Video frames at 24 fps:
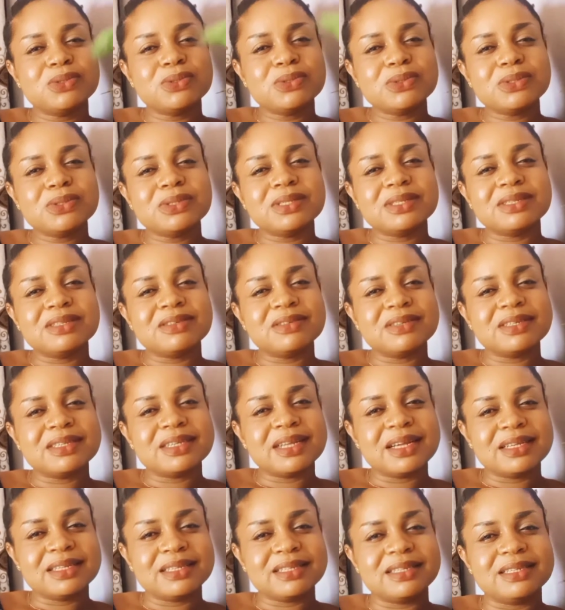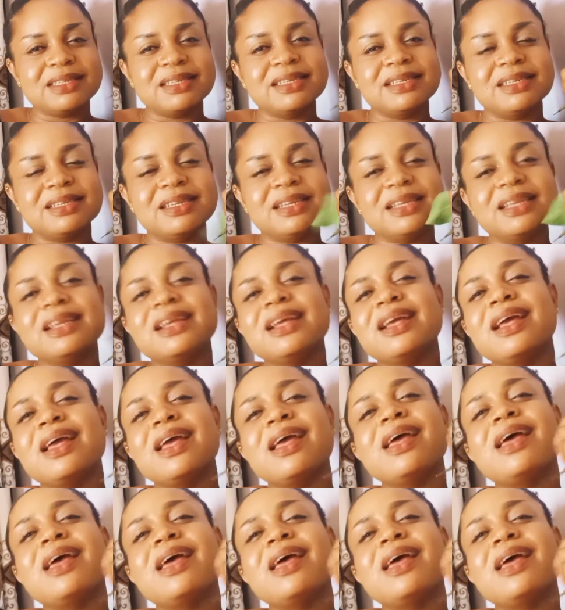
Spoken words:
2 to 3 times in a day.